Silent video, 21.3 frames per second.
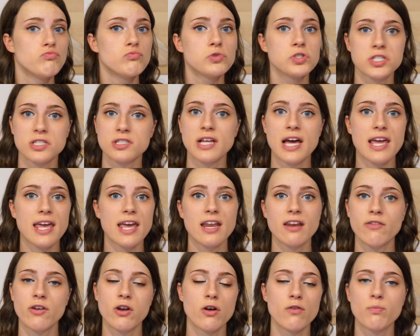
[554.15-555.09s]
Just like
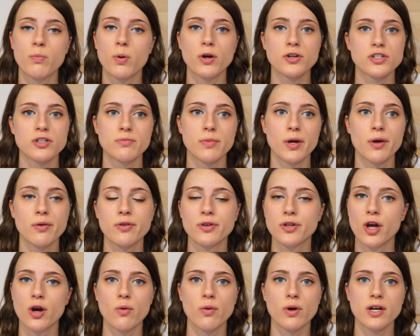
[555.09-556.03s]
it. If you don't have portrait mode,
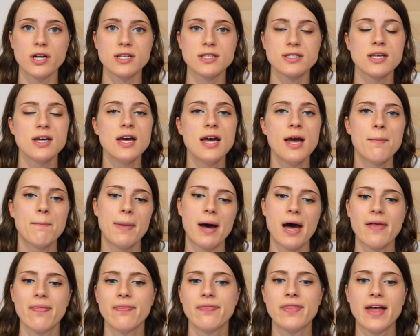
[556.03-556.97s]
no worries,
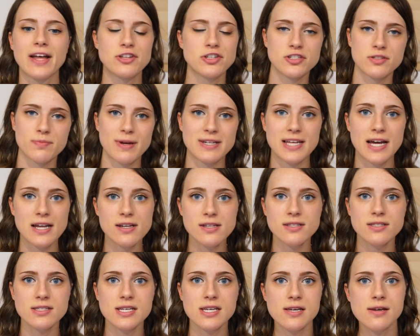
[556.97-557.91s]
but that's just my
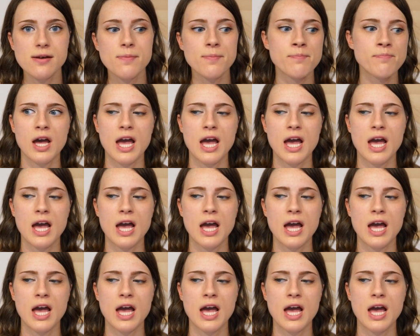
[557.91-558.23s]
tendency.